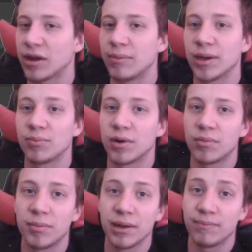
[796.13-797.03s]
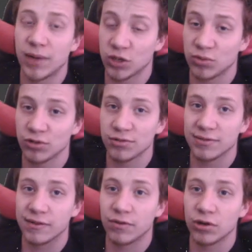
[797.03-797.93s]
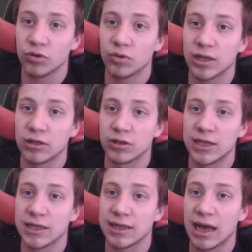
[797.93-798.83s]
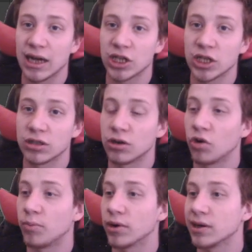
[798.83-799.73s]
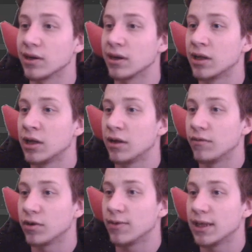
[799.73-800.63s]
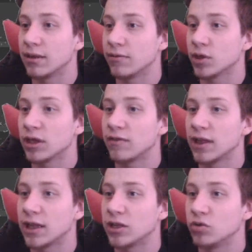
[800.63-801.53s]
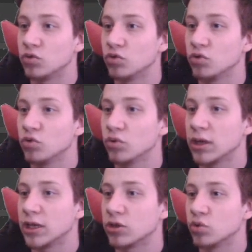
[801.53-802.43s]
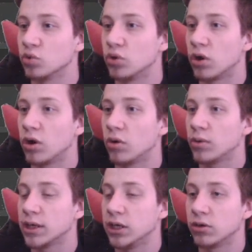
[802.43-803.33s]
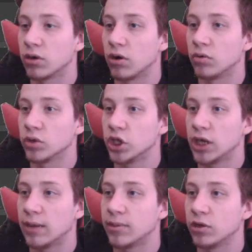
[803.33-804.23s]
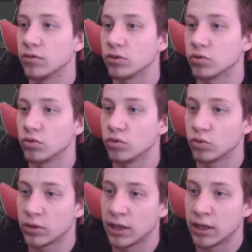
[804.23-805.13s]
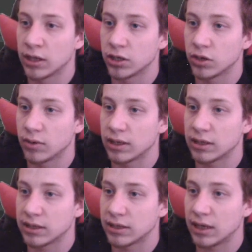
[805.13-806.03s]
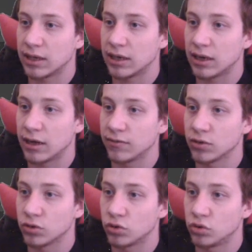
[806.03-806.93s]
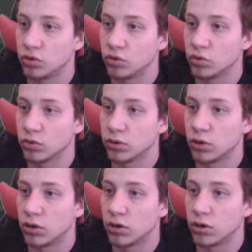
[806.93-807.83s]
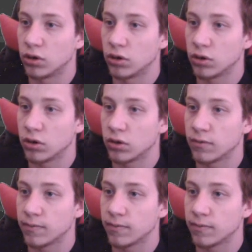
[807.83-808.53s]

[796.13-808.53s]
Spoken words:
Okay, but probably much more useful for you is this action draw polygon. What it will let you do is to draw your own shape that you want to do. So let's say that I want to draw